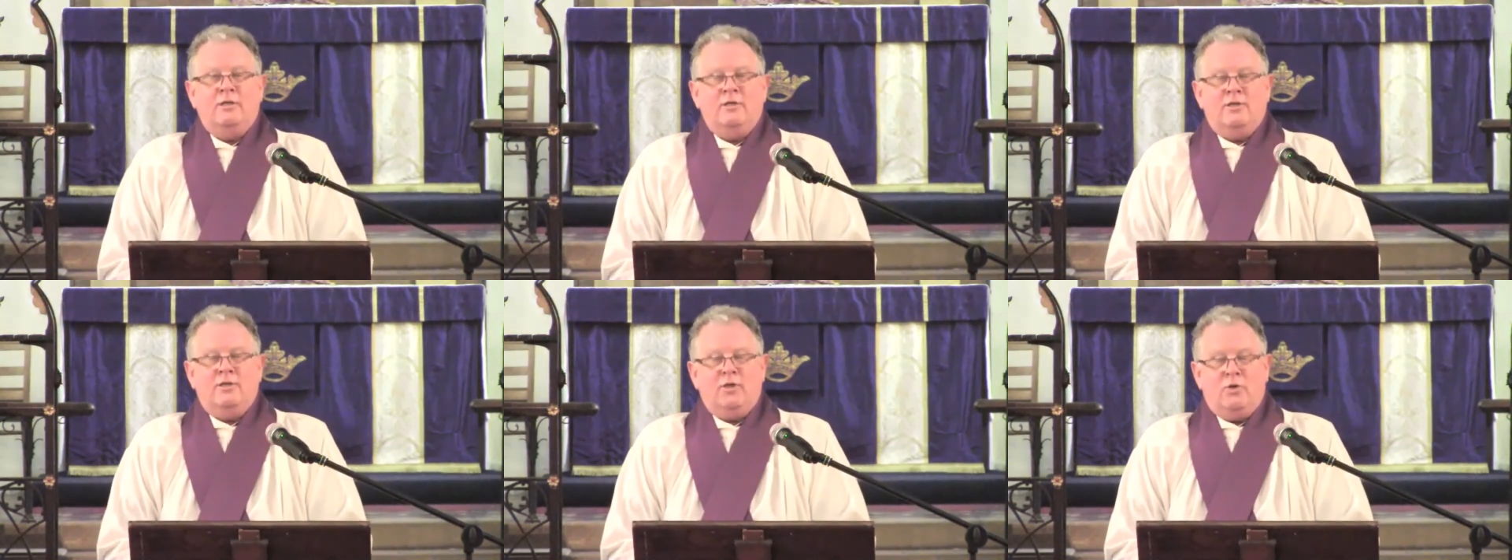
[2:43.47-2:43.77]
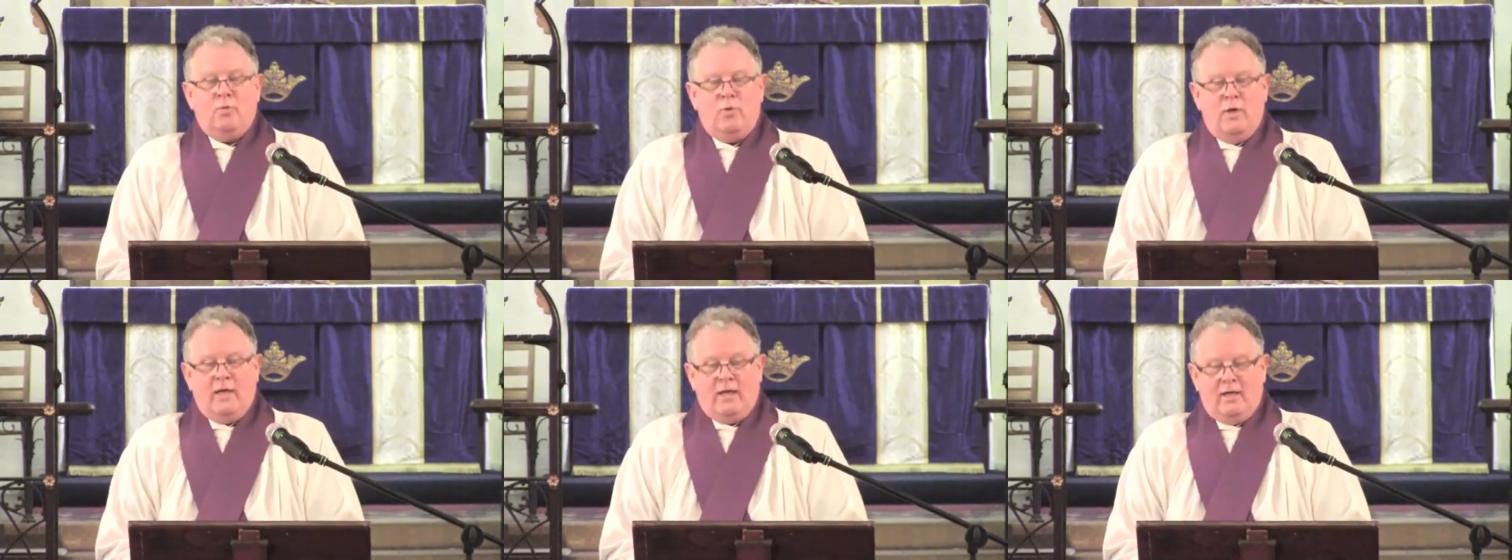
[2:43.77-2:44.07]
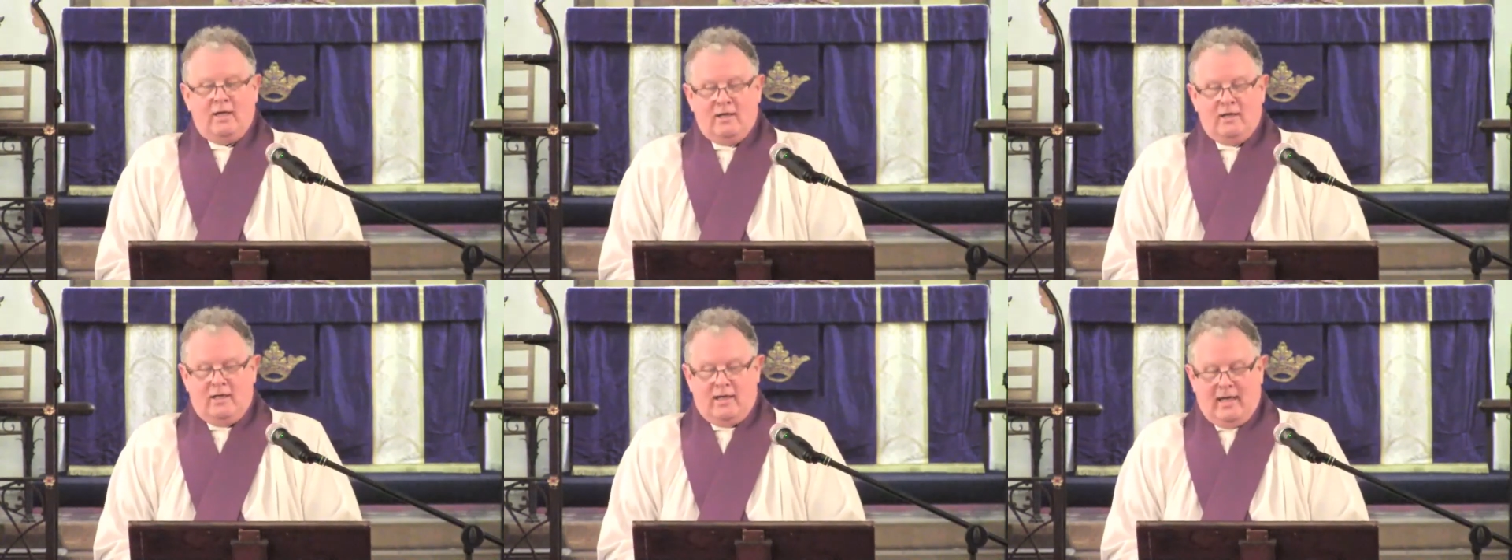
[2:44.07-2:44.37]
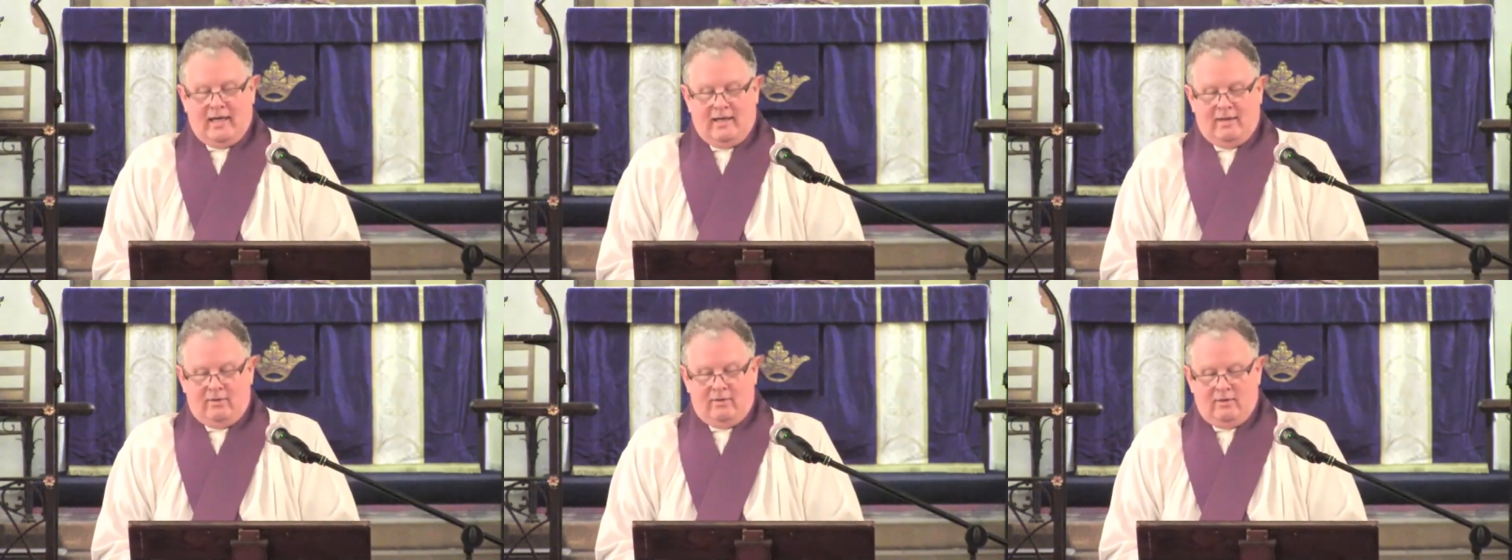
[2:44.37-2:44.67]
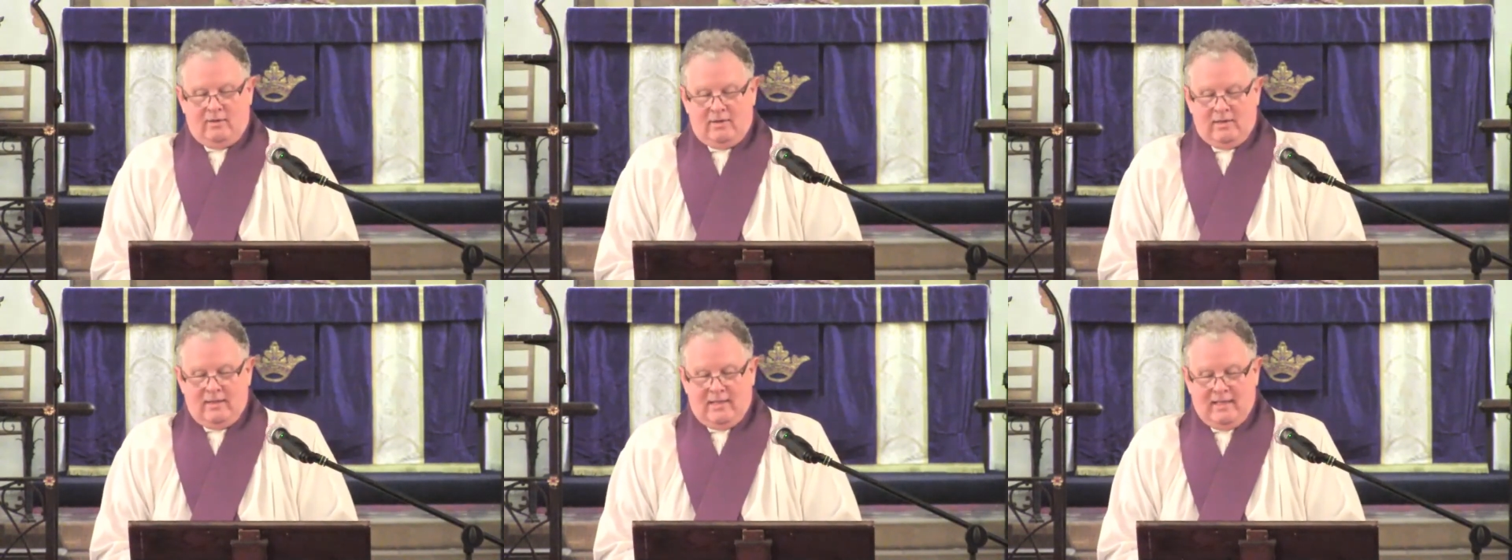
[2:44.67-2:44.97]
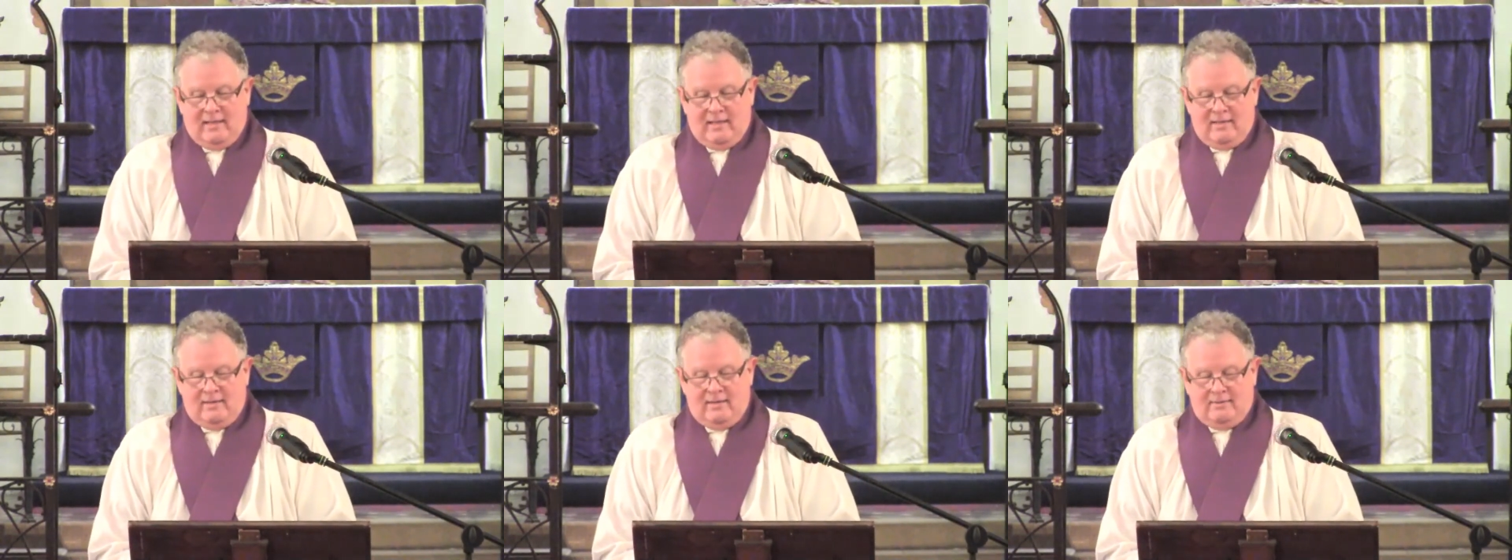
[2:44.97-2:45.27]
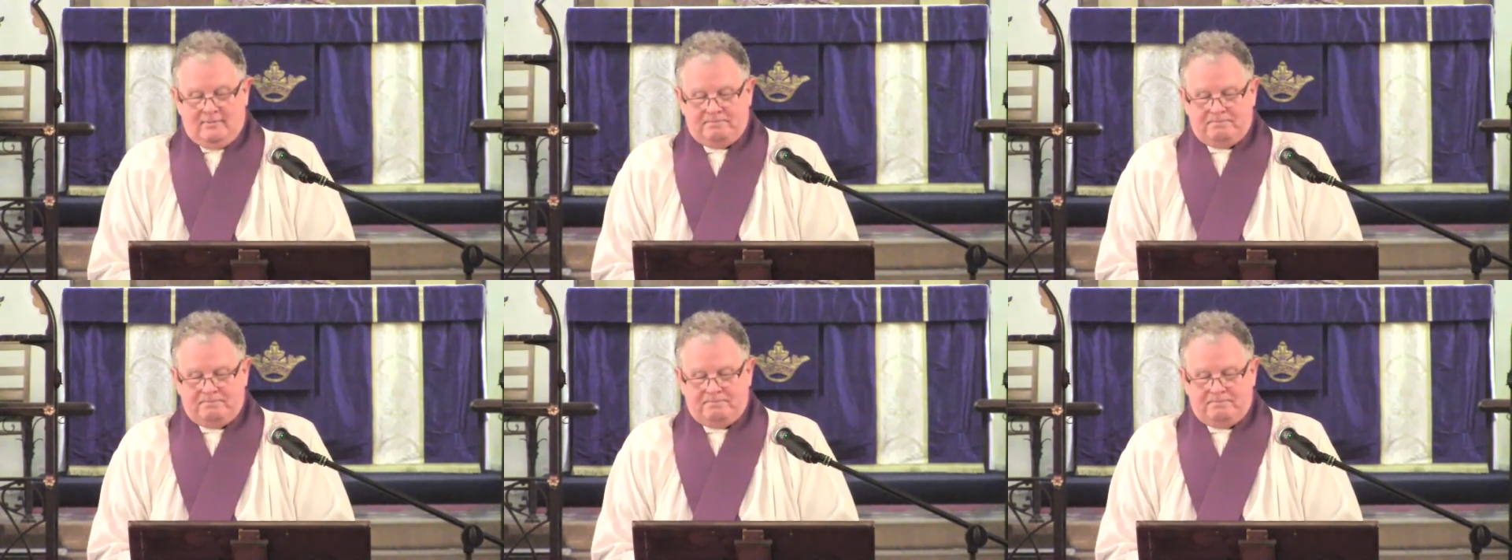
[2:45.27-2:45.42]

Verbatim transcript: the quick and the dead.